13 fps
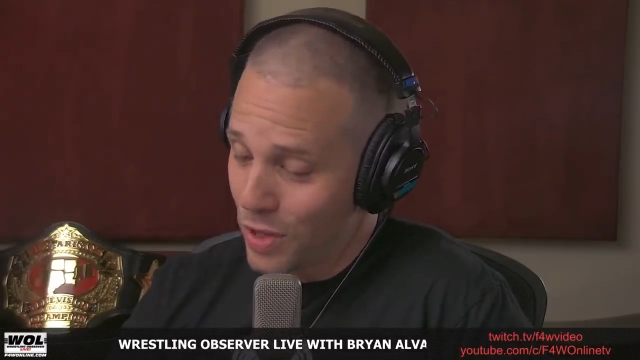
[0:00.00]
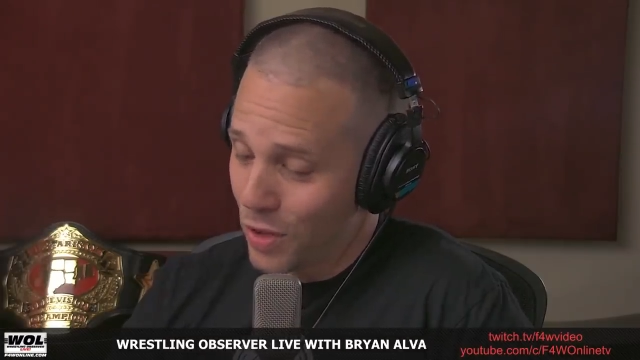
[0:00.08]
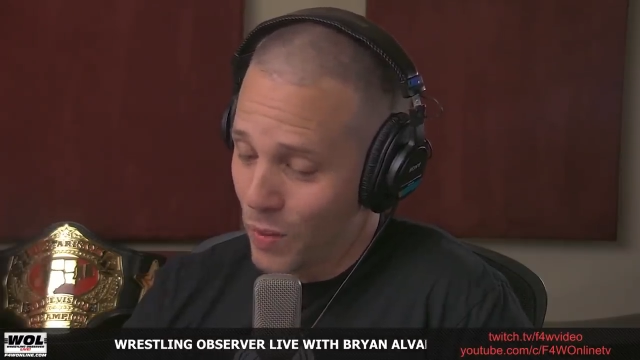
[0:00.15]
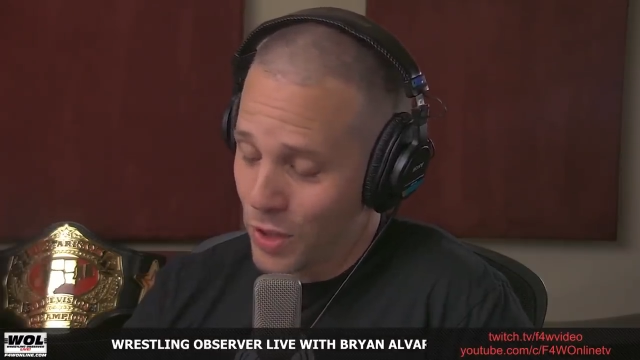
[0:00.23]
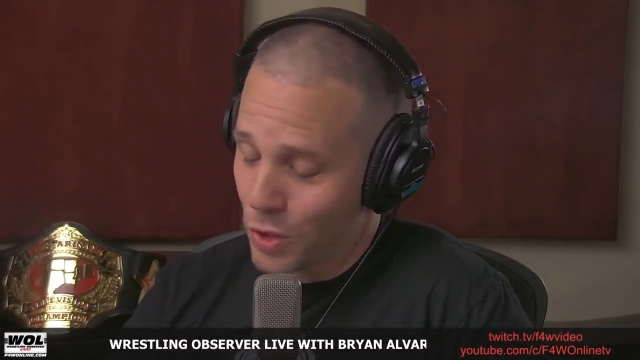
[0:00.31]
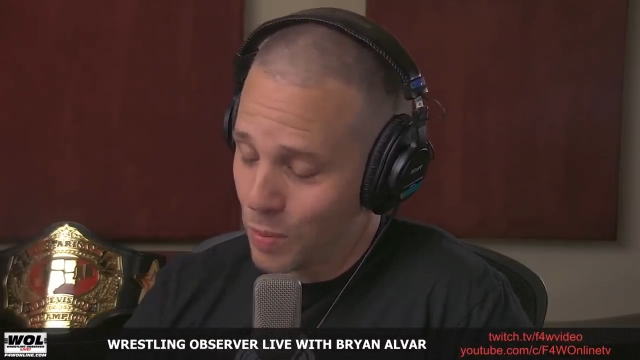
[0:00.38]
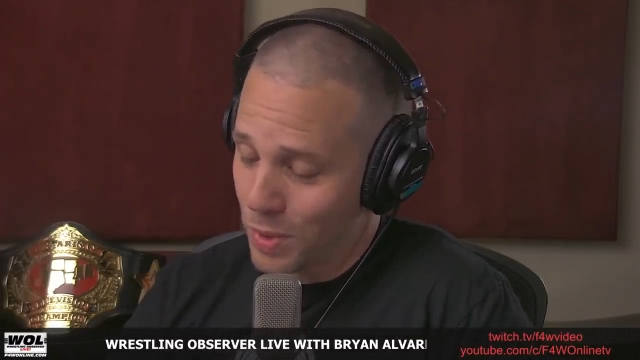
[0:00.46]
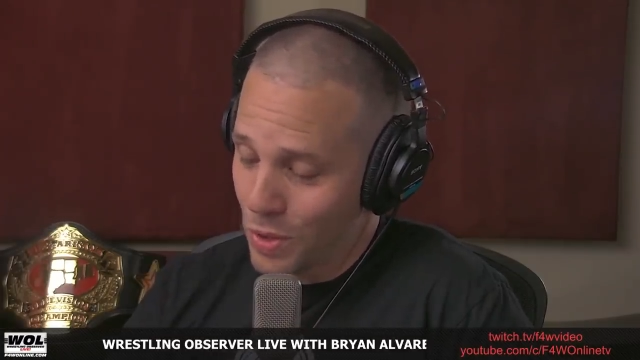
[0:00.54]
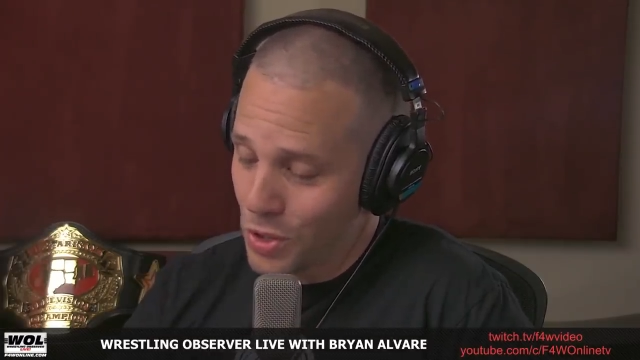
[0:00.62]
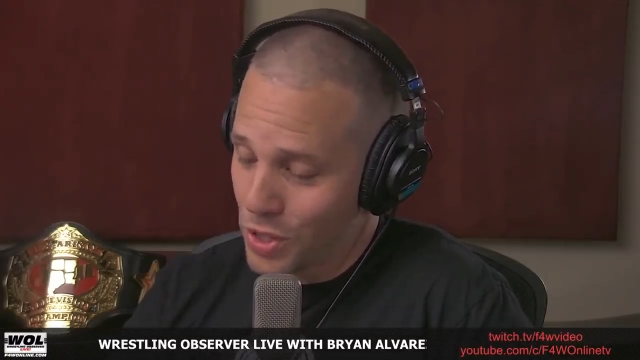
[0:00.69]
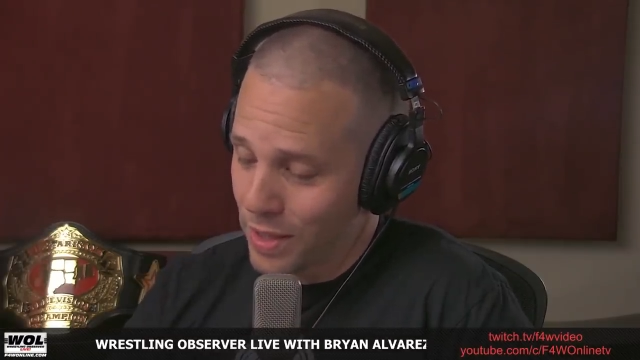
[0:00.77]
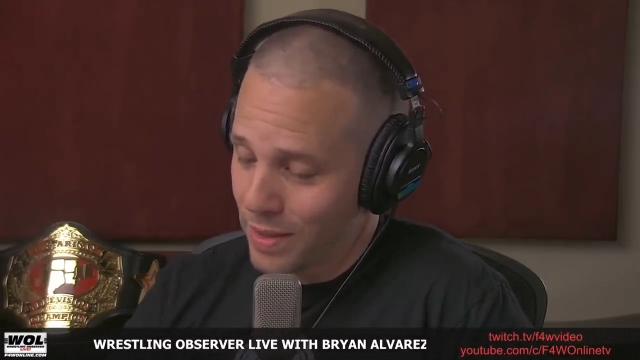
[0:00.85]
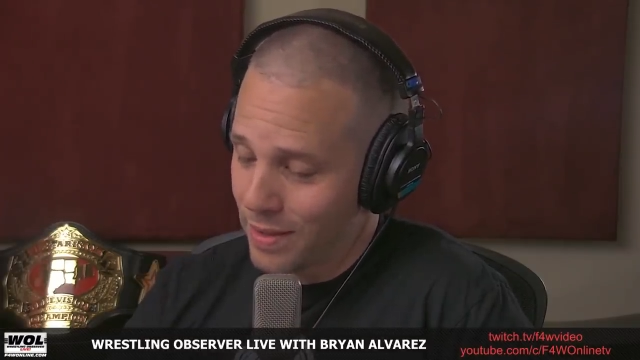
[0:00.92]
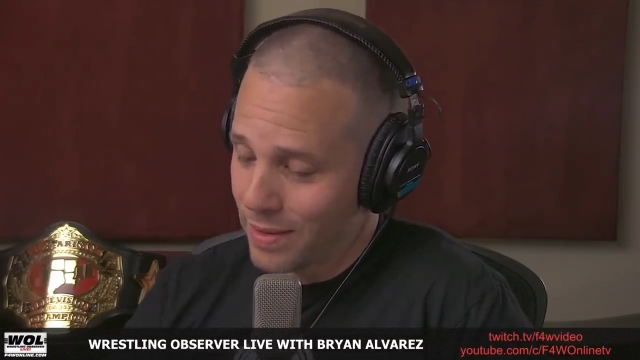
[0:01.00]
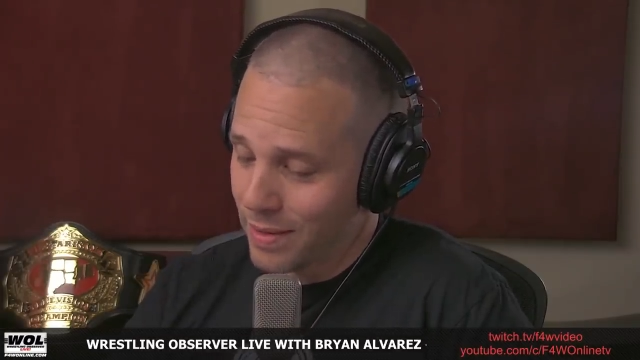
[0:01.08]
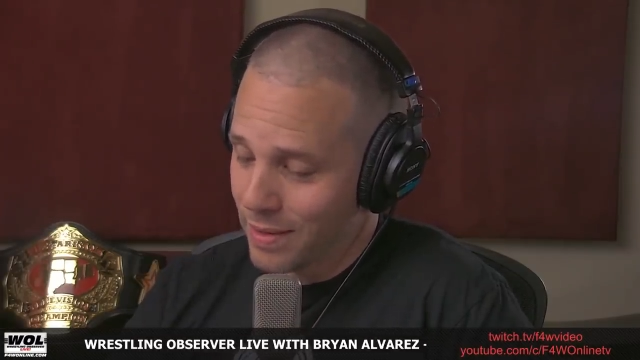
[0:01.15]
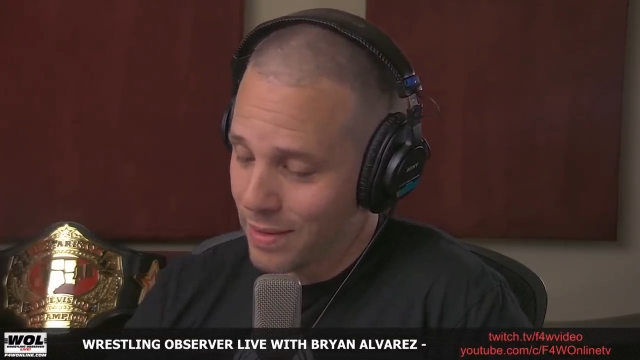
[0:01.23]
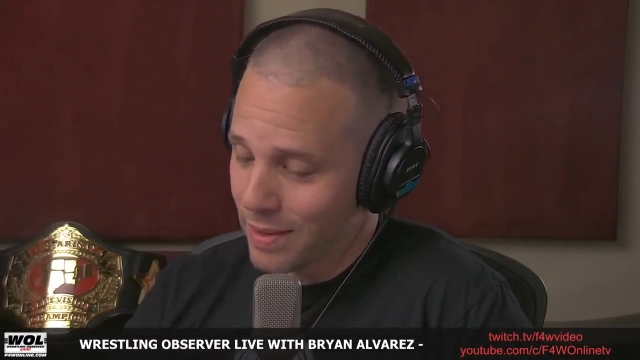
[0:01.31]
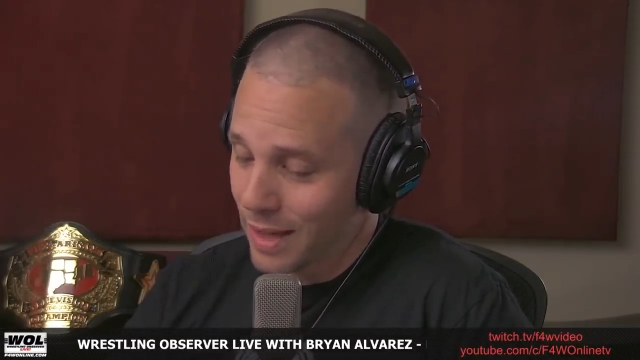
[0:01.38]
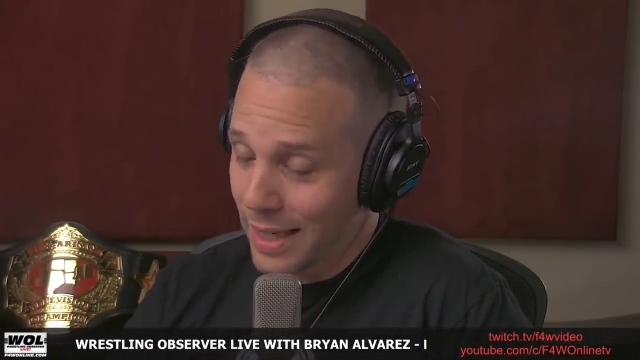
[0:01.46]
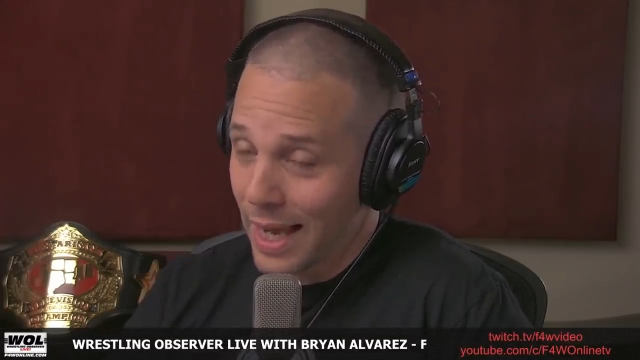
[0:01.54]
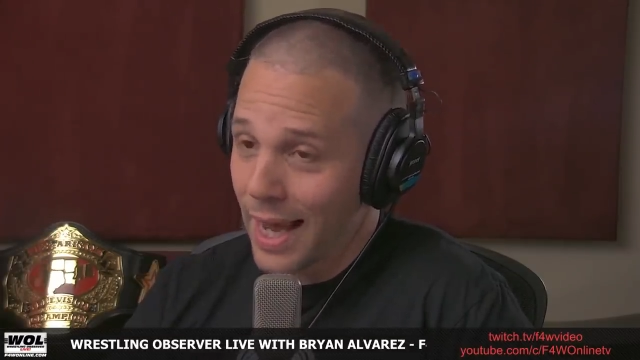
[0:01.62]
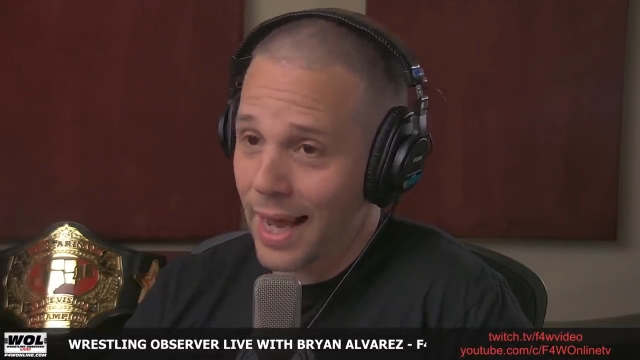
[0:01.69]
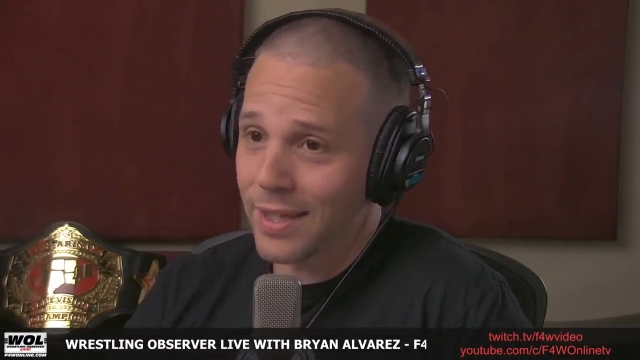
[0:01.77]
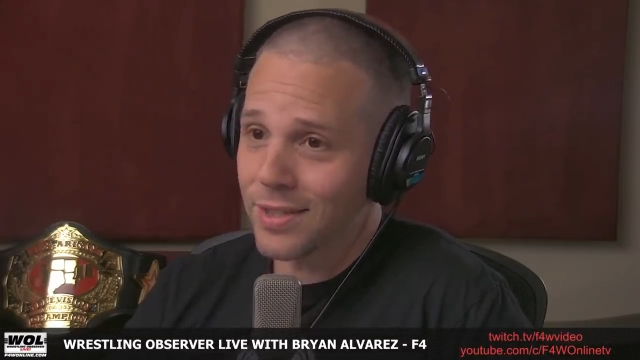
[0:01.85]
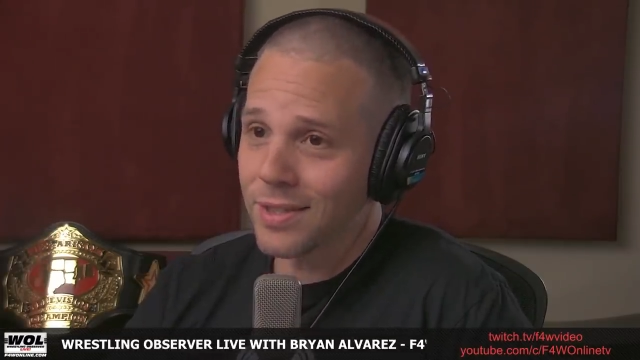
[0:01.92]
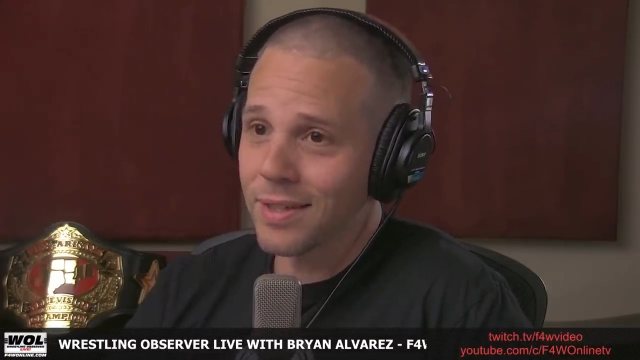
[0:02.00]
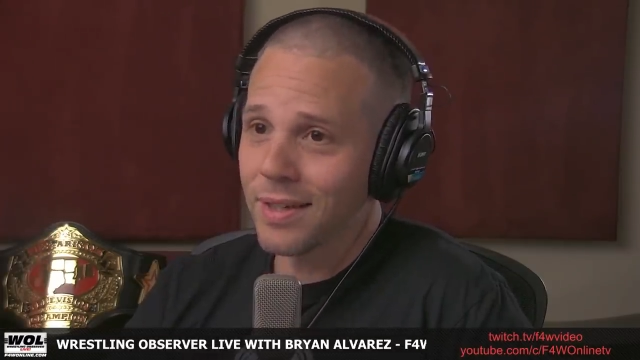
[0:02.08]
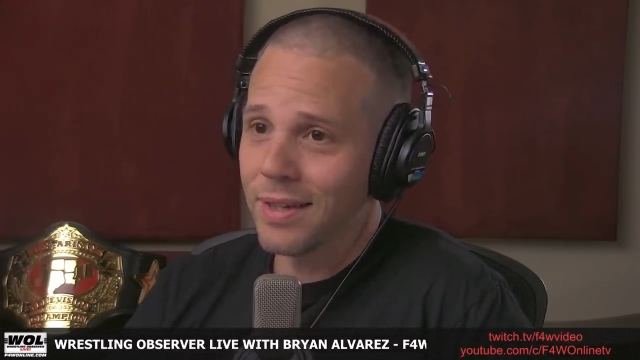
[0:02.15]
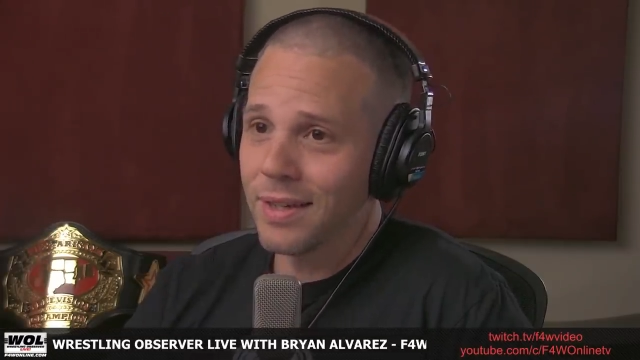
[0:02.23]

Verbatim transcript: than Retribution, I guess.